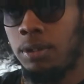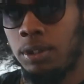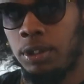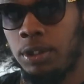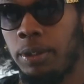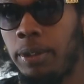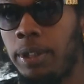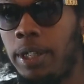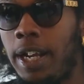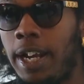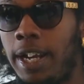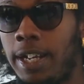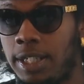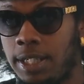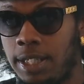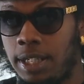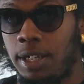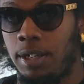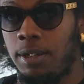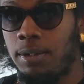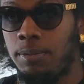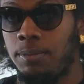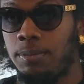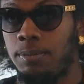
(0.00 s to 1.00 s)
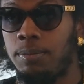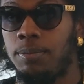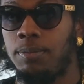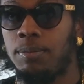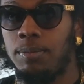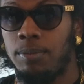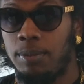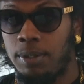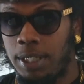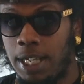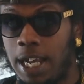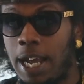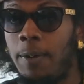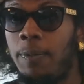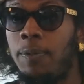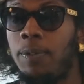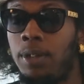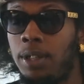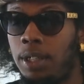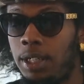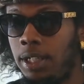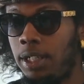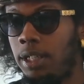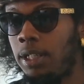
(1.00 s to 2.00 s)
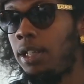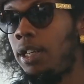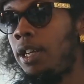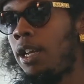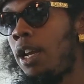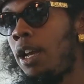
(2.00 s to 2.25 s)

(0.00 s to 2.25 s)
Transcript: 3 days though, definitely.